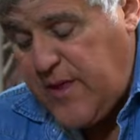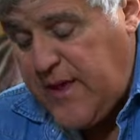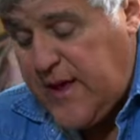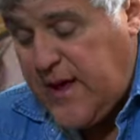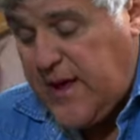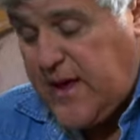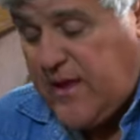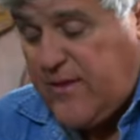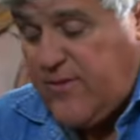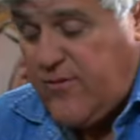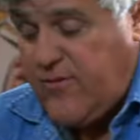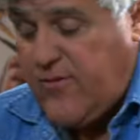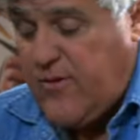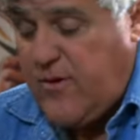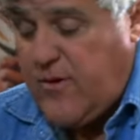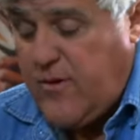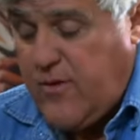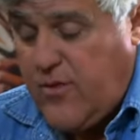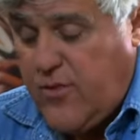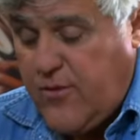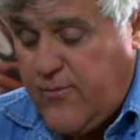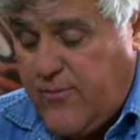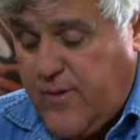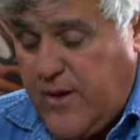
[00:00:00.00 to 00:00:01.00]
heads,
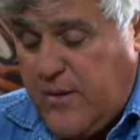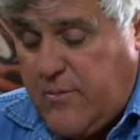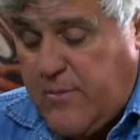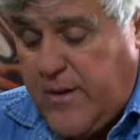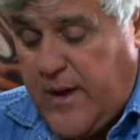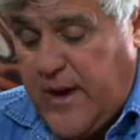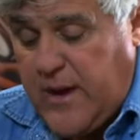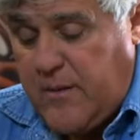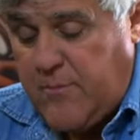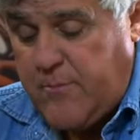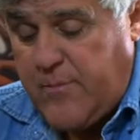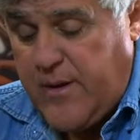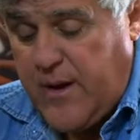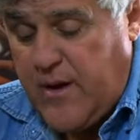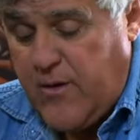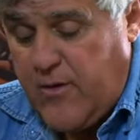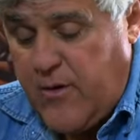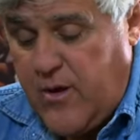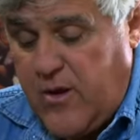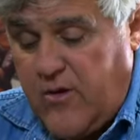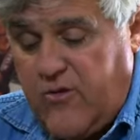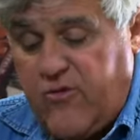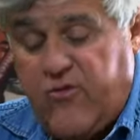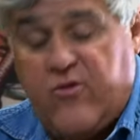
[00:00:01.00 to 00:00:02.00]
three main
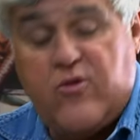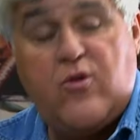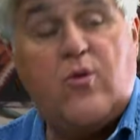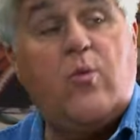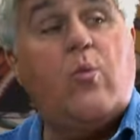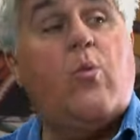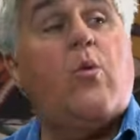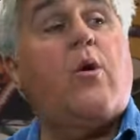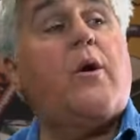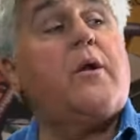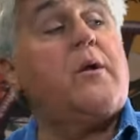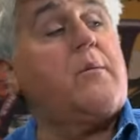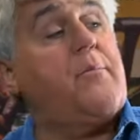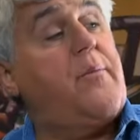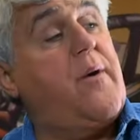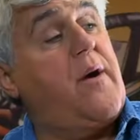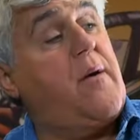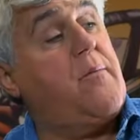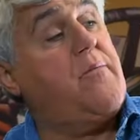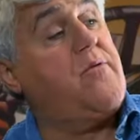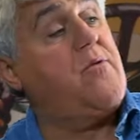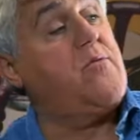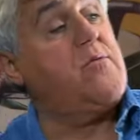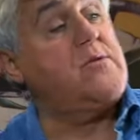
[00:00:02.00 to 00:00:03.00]
bearings, two water
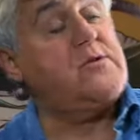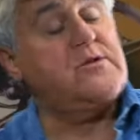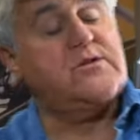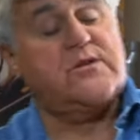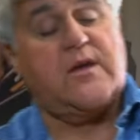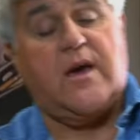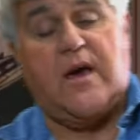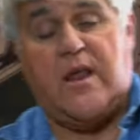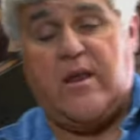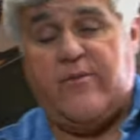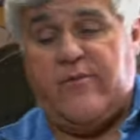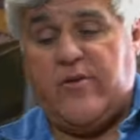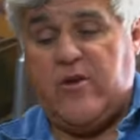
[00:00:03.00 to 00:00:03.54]
pumps, which is kind of